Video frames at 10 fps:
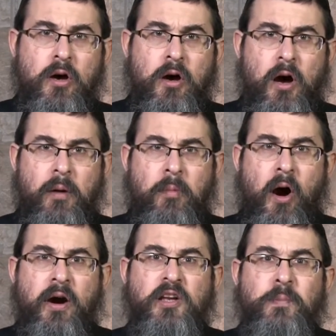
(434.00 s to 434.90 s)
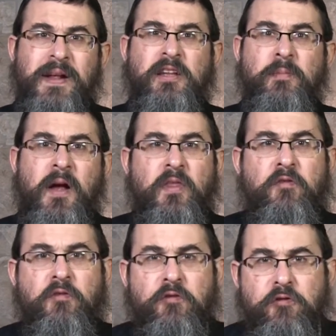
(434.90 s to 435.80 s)
um, are expected to be on the
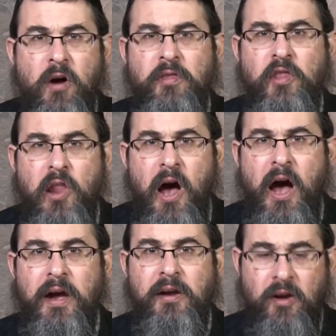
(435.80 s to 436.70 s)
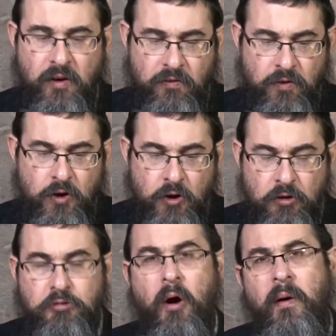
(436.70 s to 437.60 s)
front line of
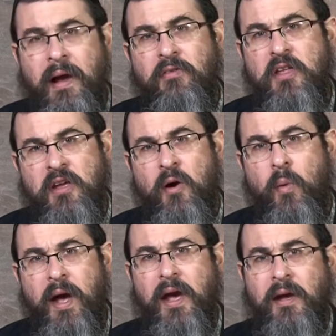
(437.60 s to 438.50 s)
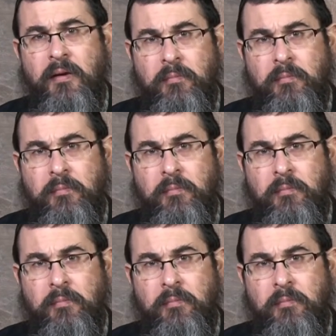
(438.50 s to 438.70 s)
throwing everything away,